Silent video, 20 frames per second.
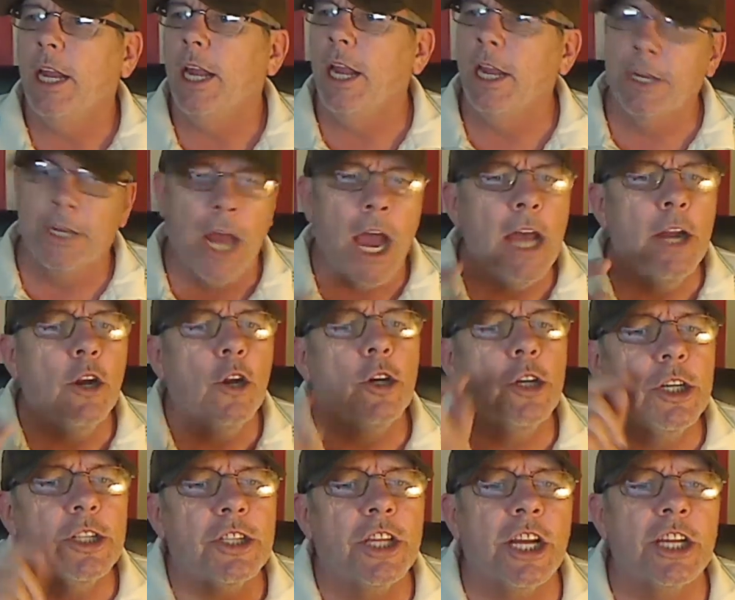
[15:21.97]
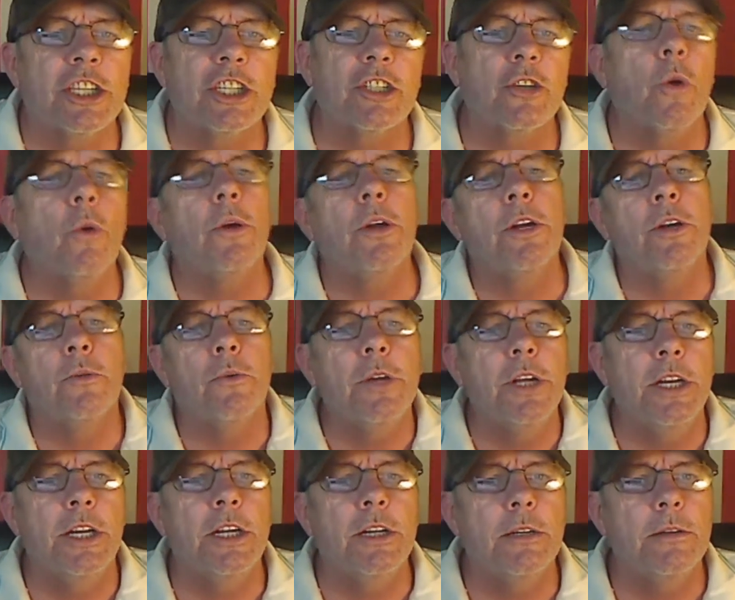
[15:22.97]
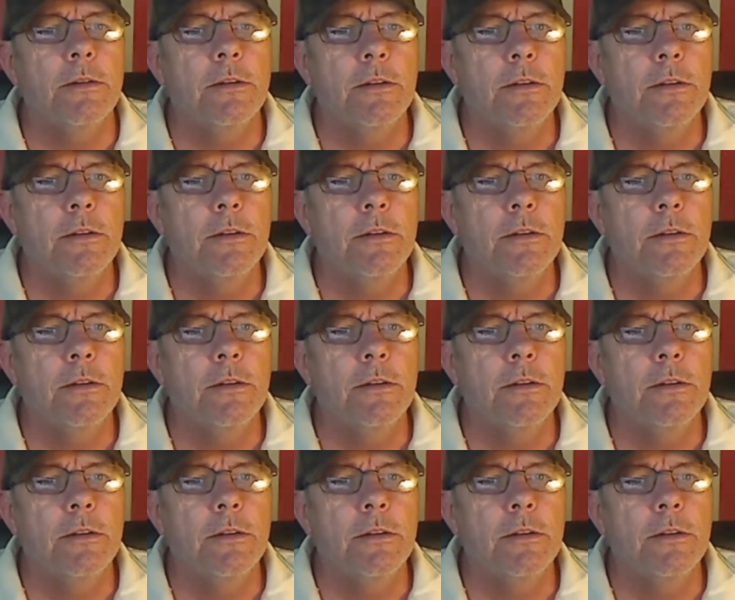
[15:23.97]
and I look at that story and read it,